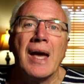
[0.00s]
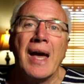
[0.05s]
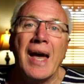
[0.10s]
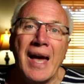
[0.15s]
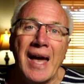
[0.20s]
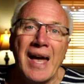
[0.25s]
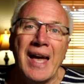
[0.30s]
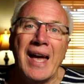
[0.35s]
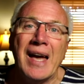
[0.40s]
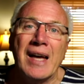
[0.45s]

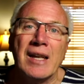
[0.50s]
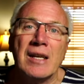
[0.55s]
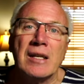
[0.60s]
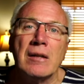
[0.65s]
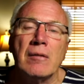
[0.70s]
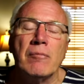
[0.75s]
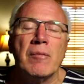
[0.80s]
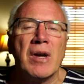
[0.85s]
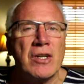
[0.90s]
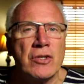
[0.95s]
And
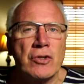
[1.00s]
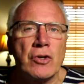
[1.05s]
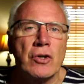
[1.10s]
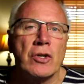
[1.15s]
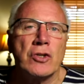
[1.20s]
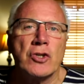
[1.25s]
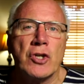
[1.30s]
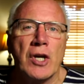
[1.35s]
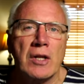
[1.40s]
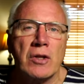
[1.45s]
make sure to
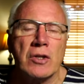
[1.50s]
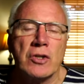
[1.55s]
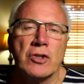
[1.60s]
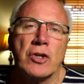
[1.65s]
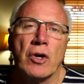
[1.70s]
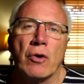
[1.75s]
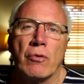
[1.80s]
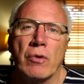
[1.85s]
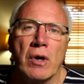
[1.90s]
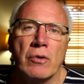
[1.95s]
check the show
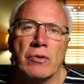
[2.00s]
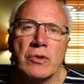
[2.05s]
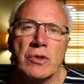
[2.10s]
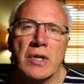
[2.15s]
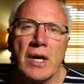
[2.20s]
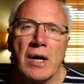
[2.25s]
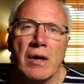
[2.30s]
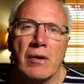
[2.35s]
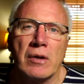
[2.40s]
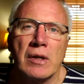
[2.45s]
notes
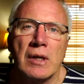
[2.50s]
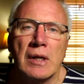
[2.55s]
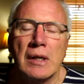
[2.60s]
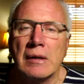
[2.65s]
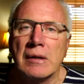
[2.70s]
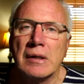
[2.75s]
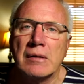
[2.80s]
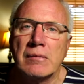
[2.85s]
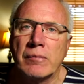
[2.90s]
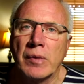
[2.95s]
down
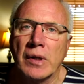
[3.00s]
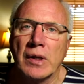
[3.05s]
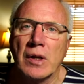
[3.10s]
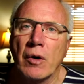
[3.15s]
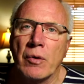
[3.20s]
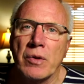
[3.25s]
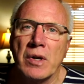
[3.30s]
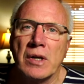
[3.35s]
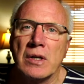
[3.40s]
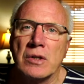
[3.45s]
below in
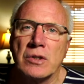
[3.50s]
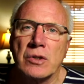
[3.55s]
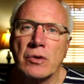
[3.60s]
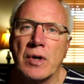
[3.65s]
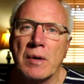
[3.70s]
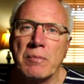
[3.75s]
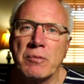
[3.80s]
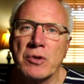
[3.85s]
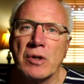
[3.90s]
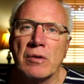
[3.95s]
the
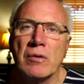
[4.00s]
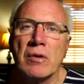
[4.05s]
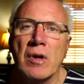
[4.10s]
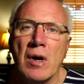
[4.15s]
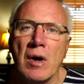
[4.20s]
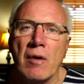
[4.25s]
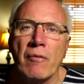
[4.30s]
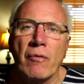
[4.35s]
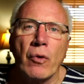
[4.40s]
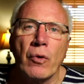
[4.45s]
description
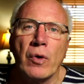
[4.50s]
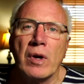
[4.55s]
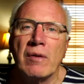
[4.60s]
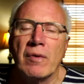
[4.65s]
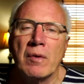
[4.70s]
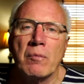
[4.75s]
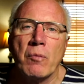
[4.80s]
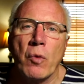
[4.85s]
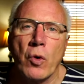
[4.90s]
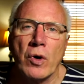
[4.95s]
for even
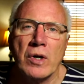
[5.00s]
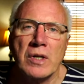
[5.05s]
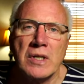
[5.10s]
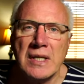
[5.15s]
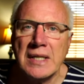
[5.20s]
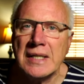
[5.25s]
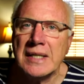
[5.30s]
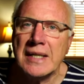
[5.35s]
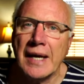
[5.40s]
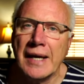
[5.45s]
more
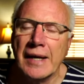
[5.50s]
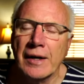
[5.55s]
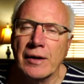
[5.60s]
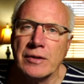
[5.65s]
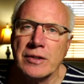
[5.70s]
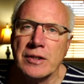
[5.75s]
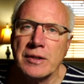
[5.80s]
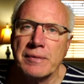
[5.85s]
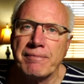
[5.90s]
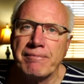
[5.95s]
details.